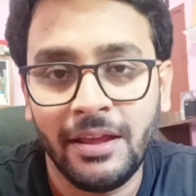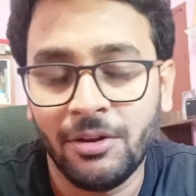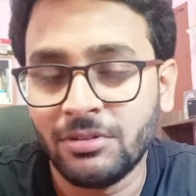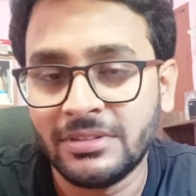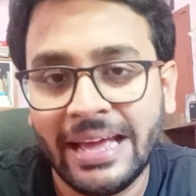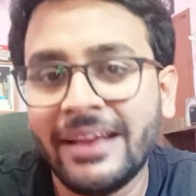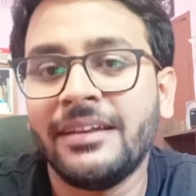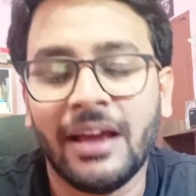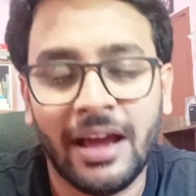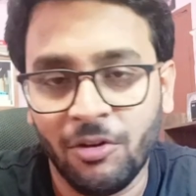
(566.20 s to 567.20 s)
you know
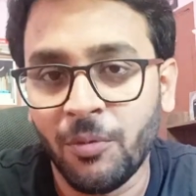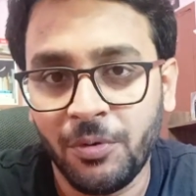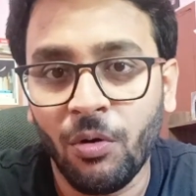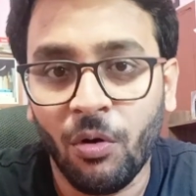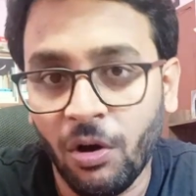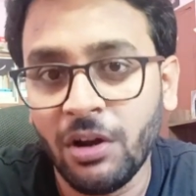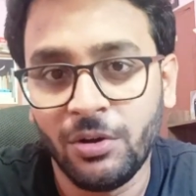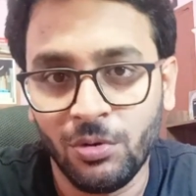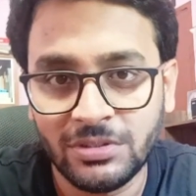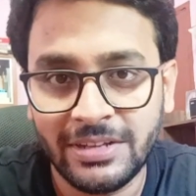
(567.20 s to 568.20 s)
then i hope you
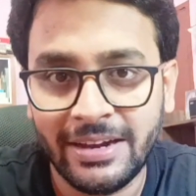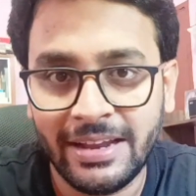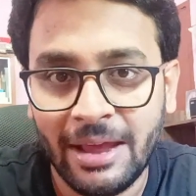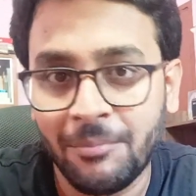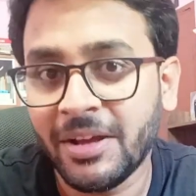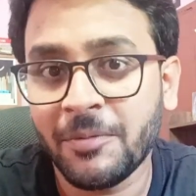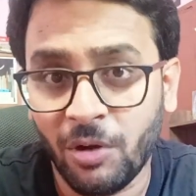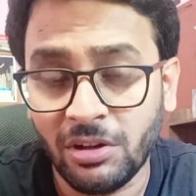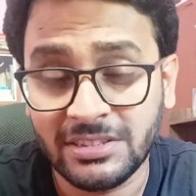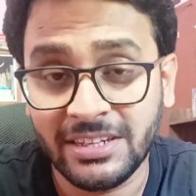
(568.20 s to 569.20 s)
all know that mtech
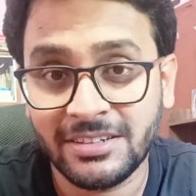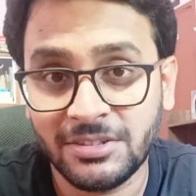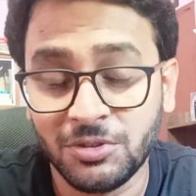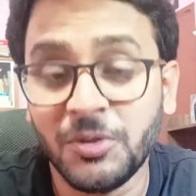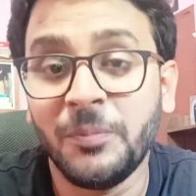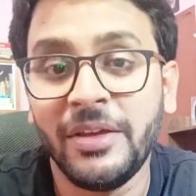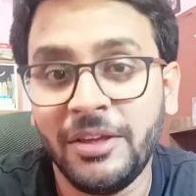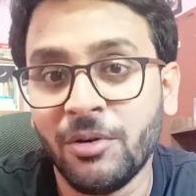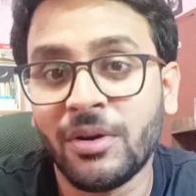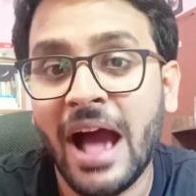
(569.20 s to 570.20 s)
project should
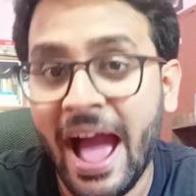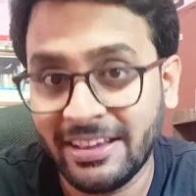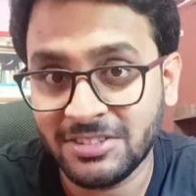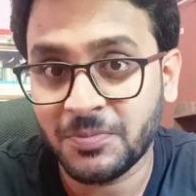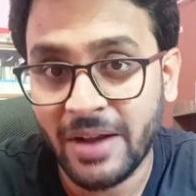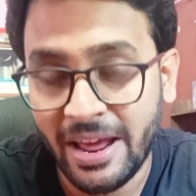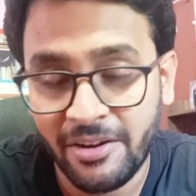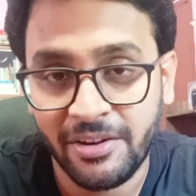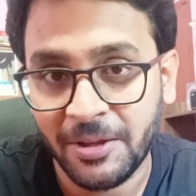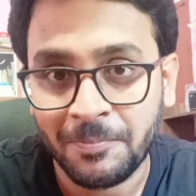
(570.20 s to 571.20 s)
be your highest
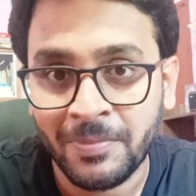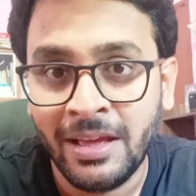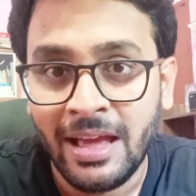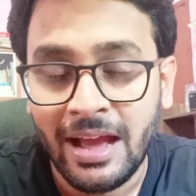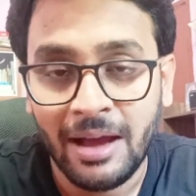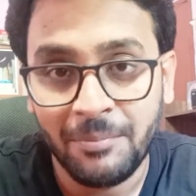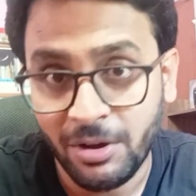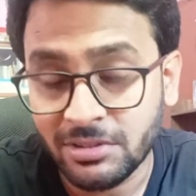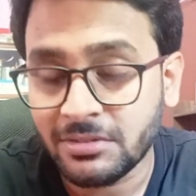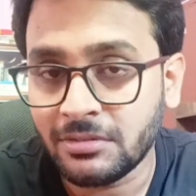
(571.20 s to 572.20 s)
priority uh,
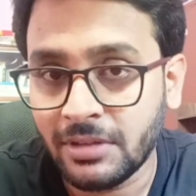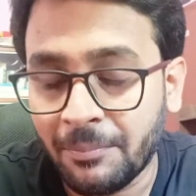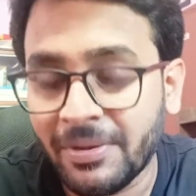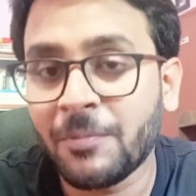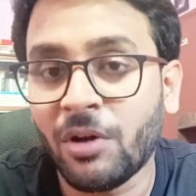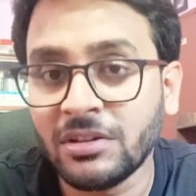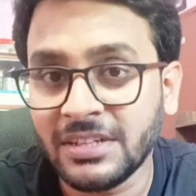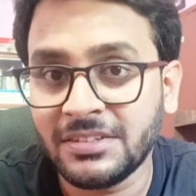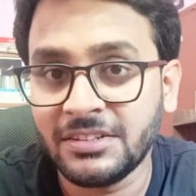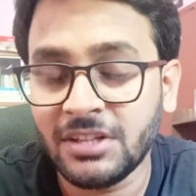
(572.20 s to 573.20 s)
because because mtech
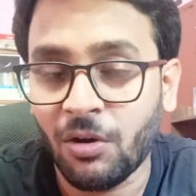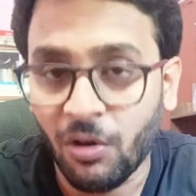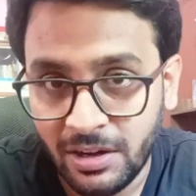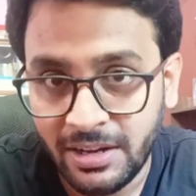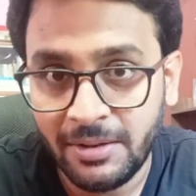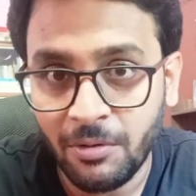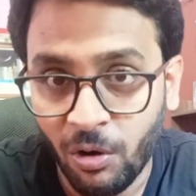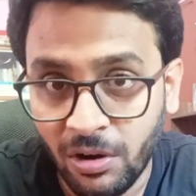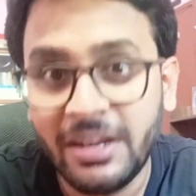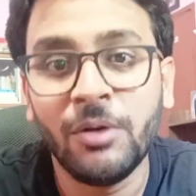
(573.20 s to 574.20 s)
project is the only
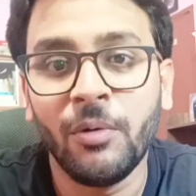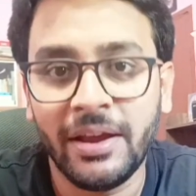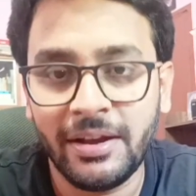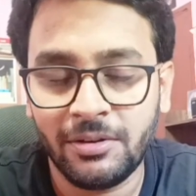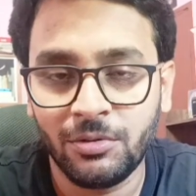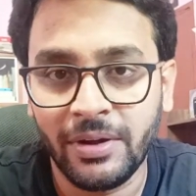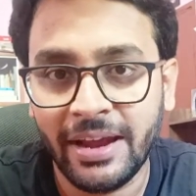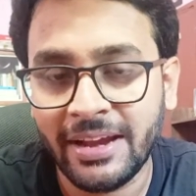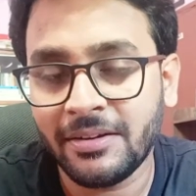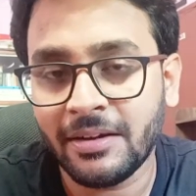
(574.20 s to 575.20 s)
only way to
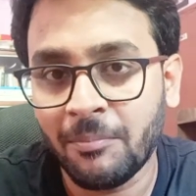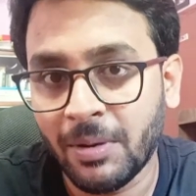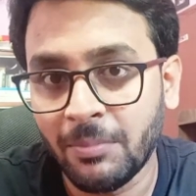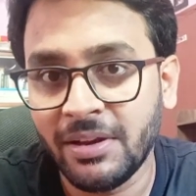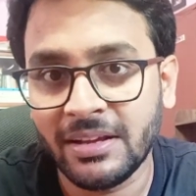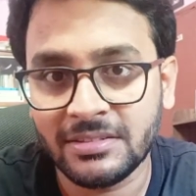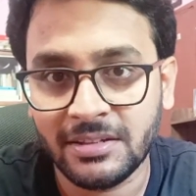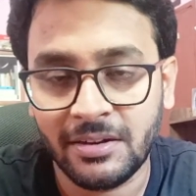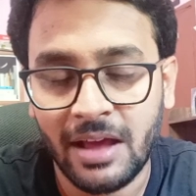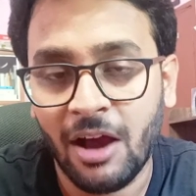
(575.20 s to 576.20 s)
get a
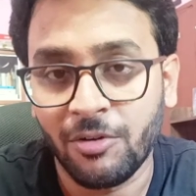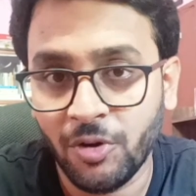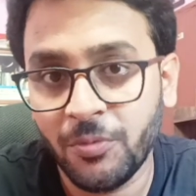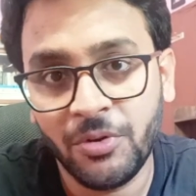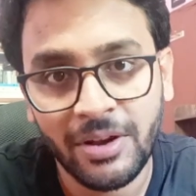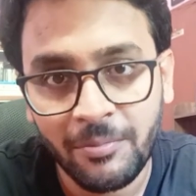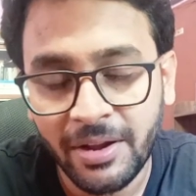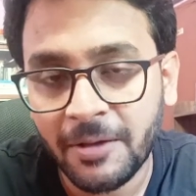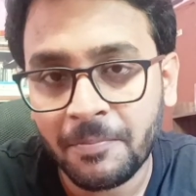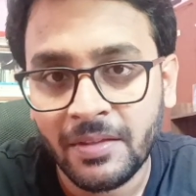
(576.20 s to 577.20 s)
publication out of your
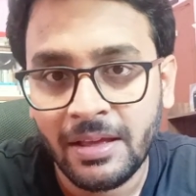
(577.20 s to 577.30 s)
mtech